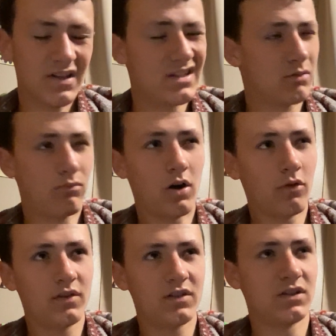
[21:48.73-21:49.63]
tomorrow
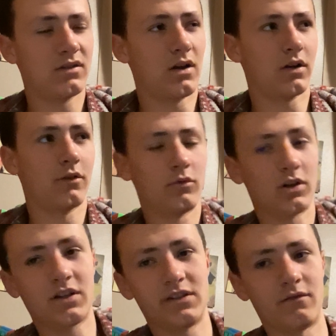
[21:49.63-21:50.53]
this is not going to work
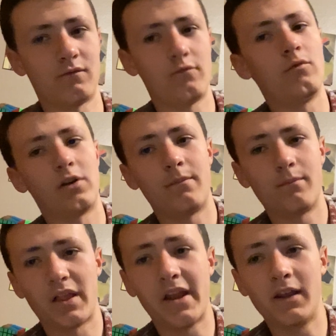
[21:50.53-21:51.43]
because of what I'm
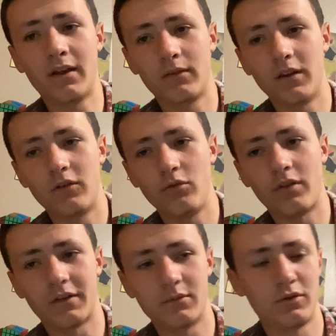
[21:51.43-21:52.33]
planning, the
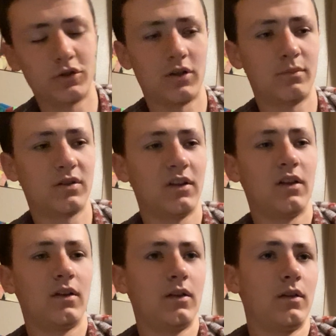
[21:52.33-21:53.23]
2,000 push-ups.
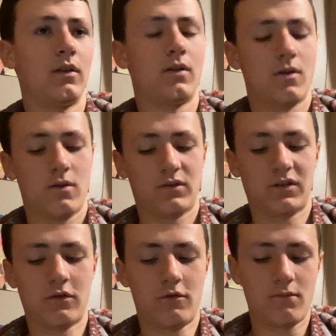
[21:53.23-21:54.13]

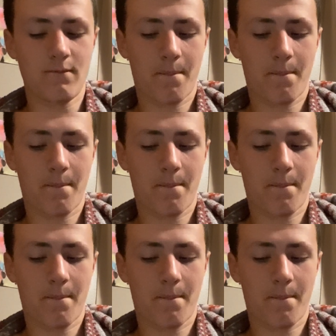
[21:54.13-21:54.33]
So,